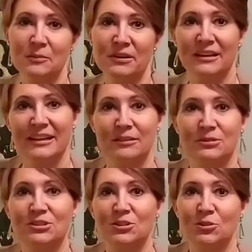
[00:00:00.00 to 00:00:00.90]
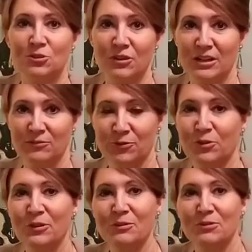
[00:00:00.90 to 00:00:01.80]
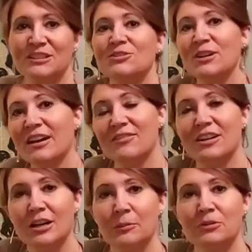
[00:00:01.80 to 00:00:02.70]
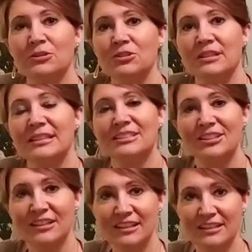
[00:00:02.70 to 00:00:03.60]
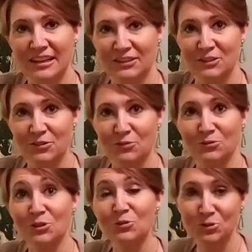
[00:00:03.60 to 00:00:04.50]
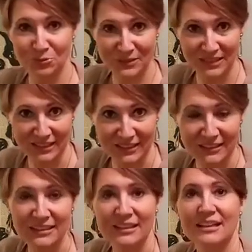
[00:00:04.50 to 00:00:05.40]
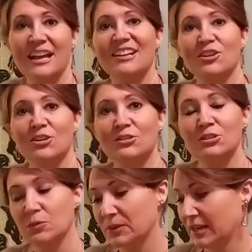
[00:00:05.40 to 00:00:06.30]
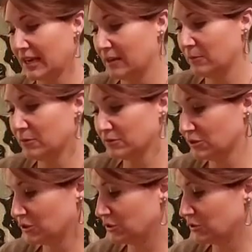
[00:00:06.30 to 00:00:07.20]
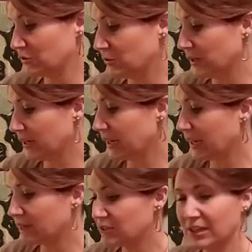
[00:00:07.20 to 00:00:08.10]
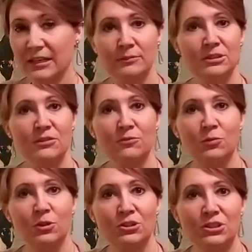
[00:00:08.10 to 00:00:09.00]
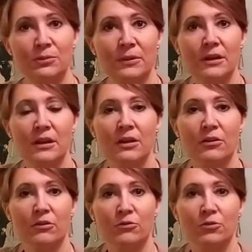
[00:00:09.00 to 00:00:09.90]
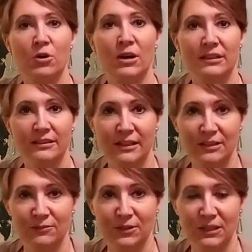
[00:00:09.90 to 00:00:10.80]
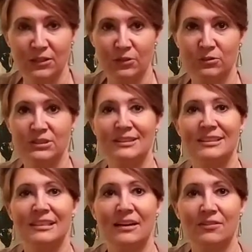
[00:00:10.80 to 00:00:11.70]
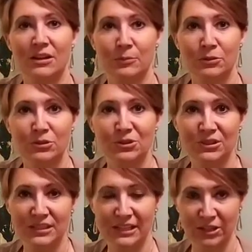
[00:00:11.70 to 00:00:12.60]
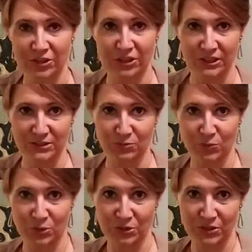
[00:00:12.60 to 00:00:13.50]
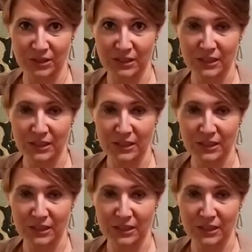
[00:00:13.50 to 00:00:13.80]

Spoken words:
but I am so grateful that we do have the opportunity to connect through social media and also be able to have times of worship through online videos and to have the opportunity to hear God's word